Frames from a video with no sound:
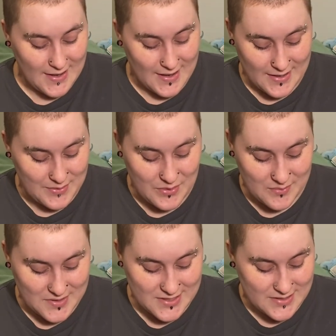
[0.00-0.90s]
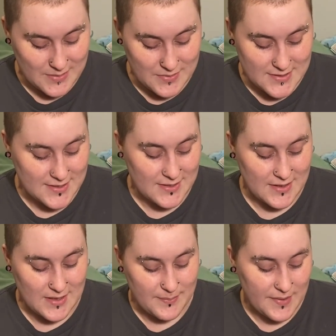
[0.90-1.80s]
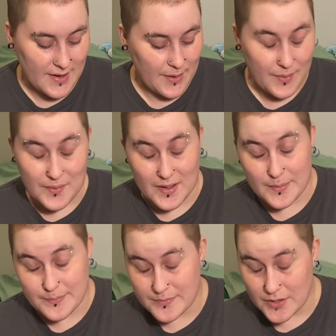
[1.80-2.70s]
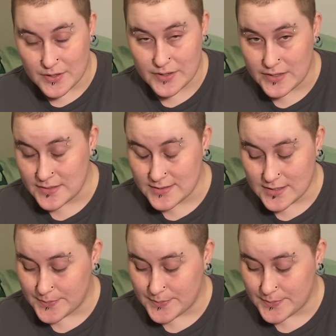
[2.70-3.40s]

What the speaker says: I don't normally sleep this early, but I woke up early, so